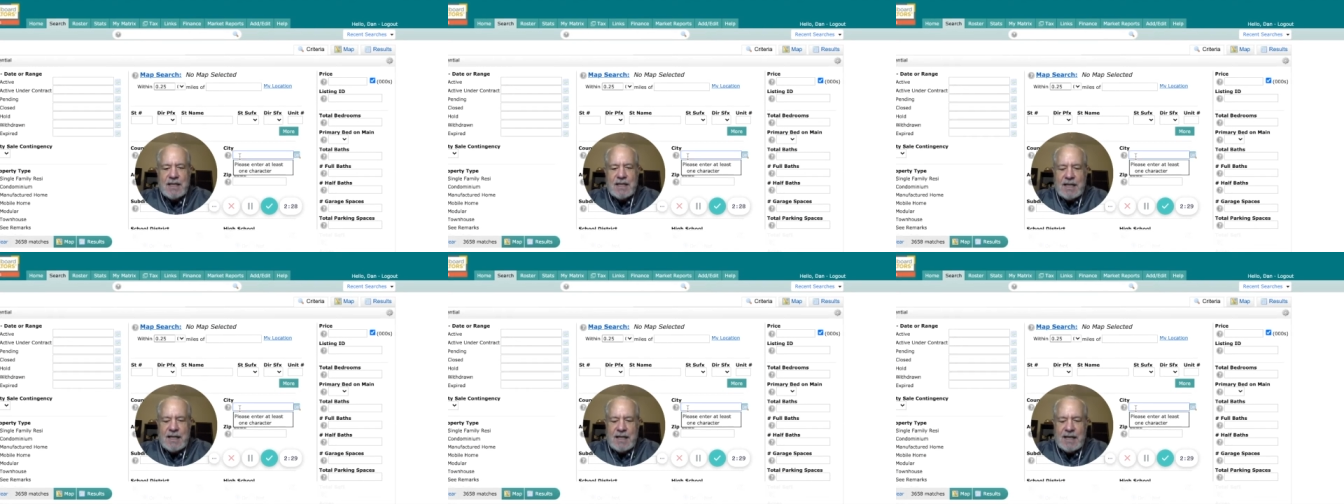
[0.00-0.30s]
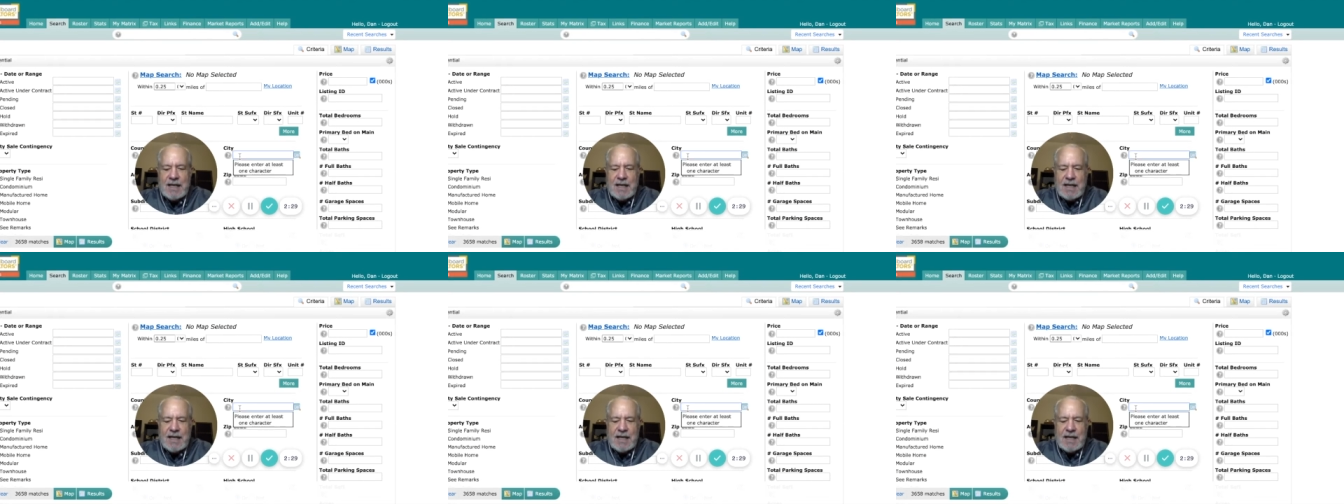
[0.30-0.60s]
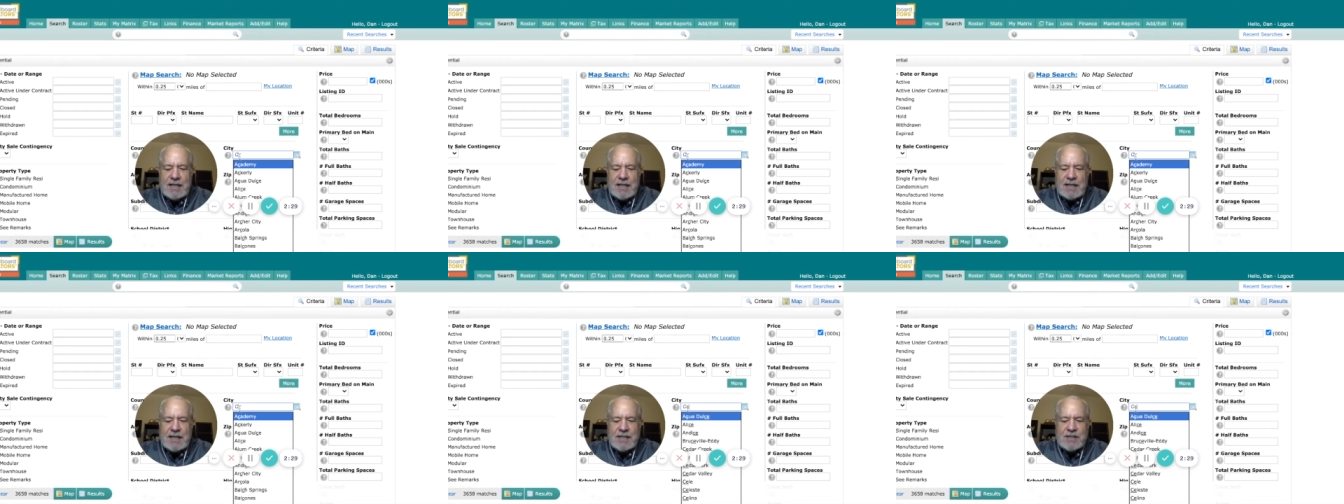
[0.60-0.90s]

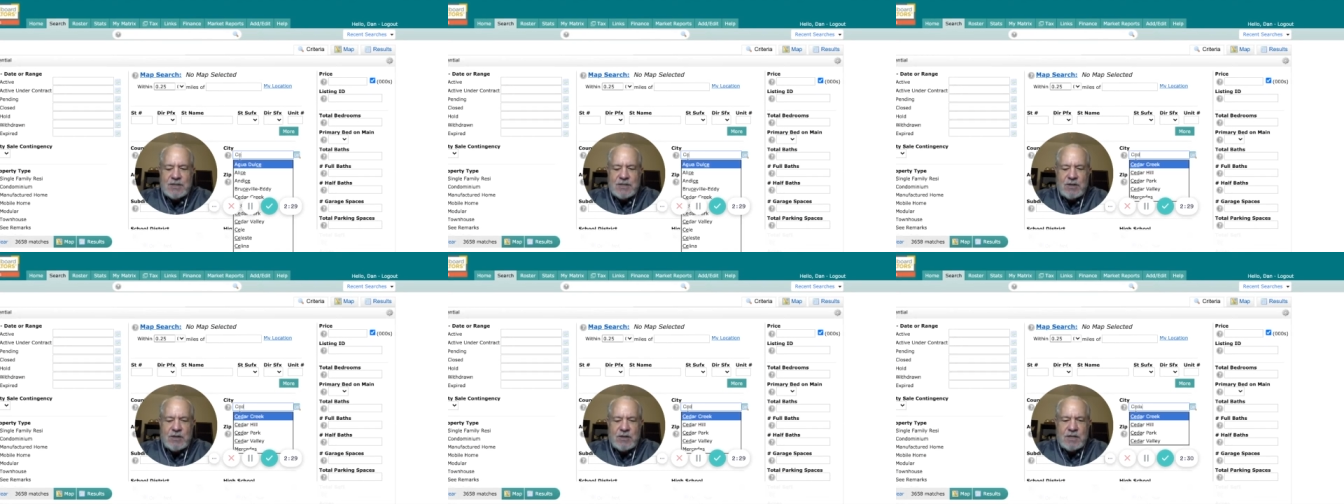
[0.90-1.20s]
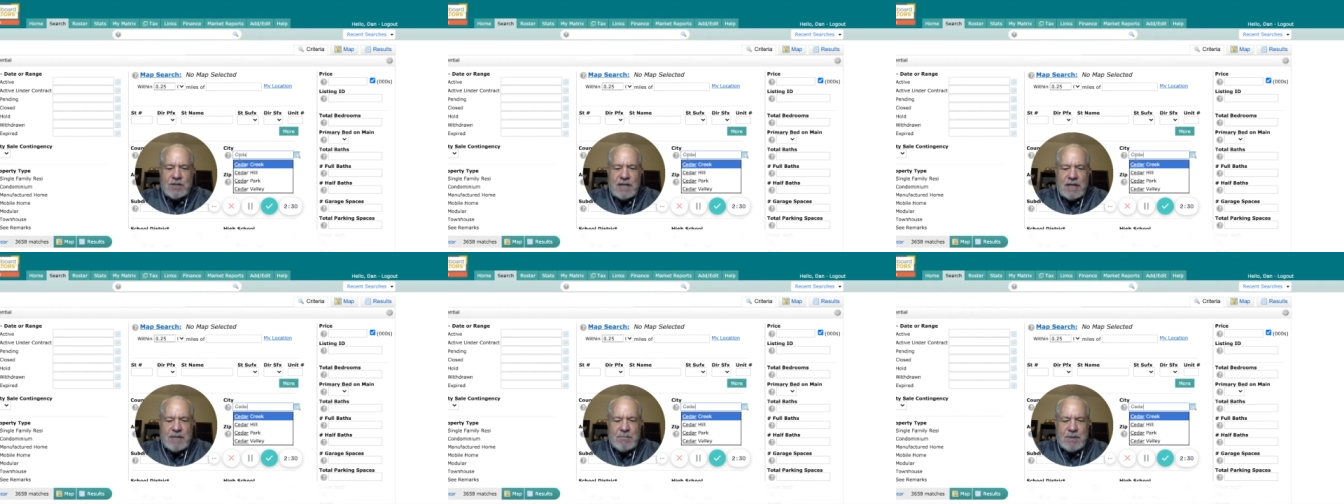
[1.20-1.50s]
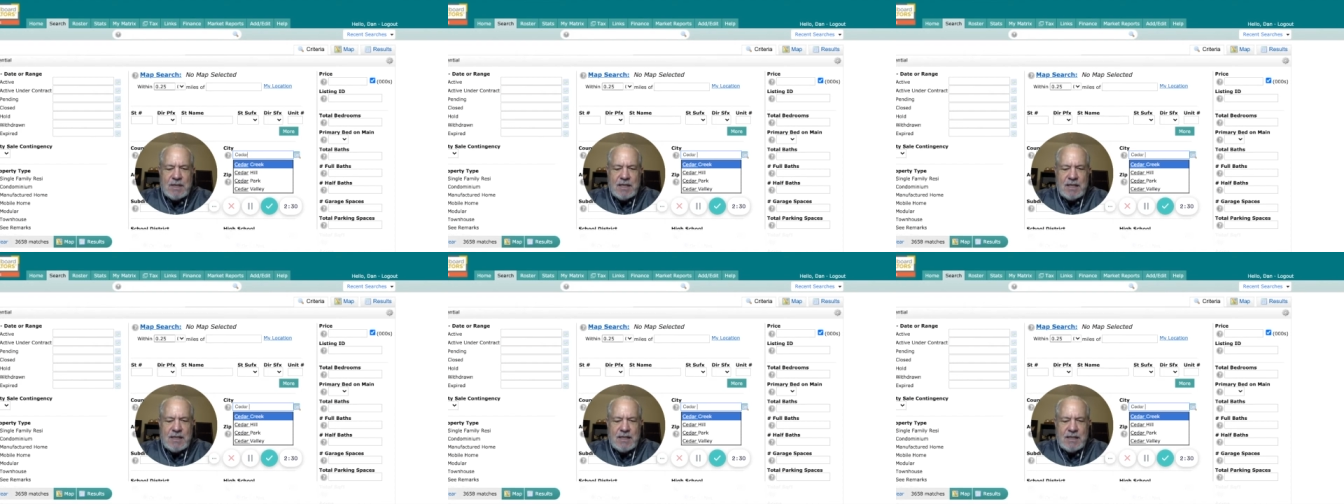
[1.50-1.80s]
and I start
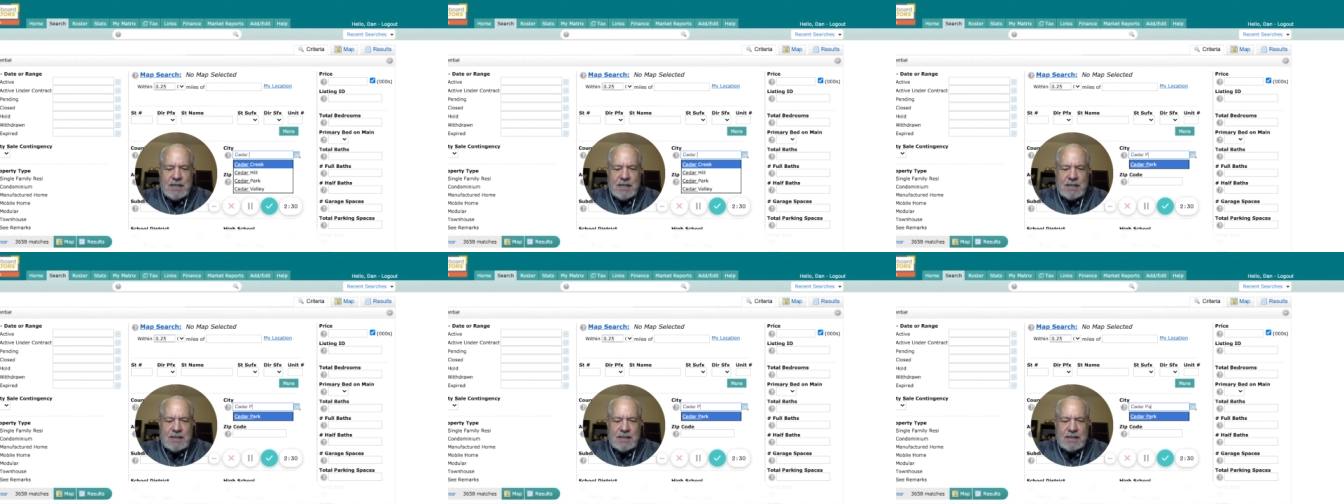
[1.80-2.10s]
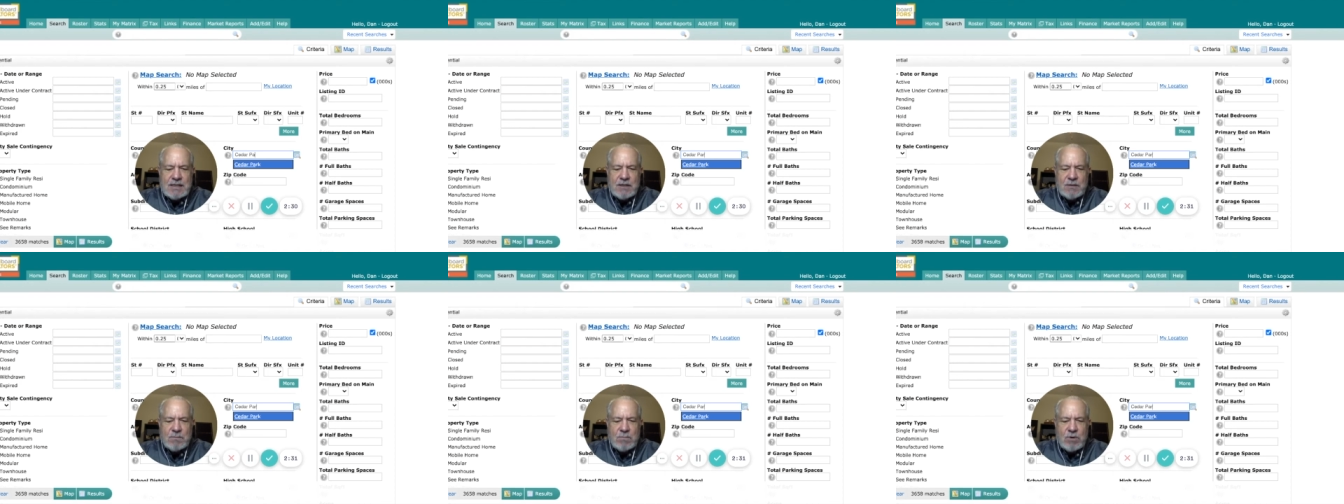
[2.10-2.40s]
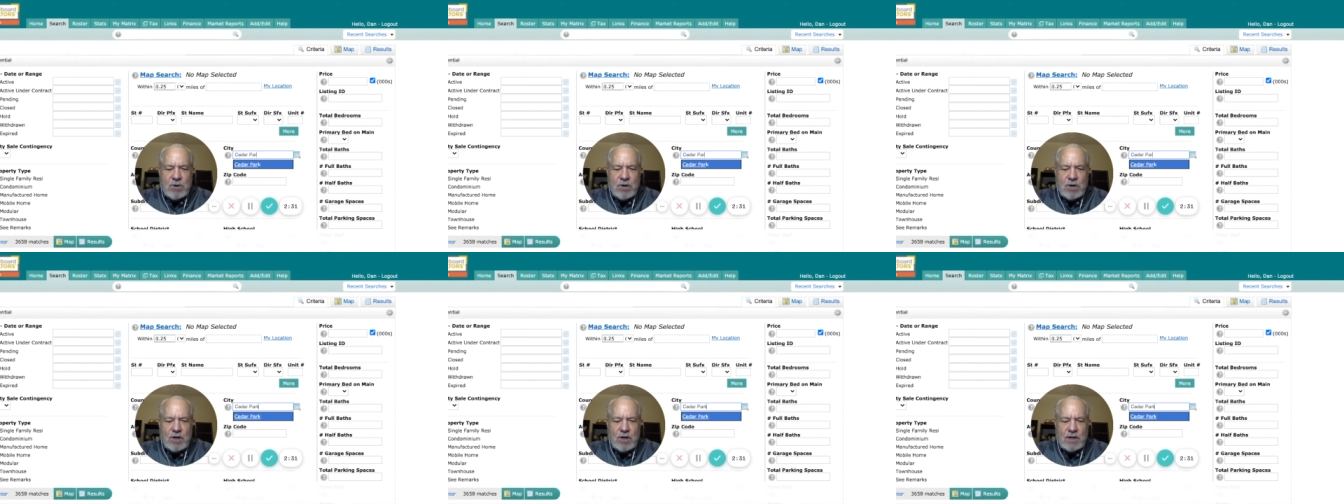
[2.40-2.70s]
typing in Cedar
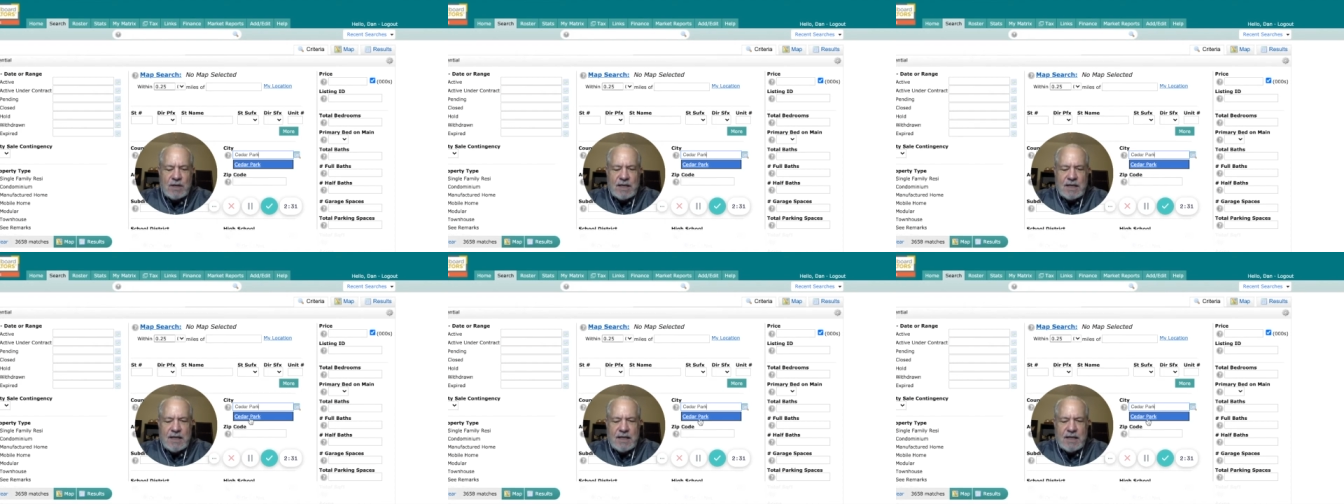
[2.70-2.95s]
Park,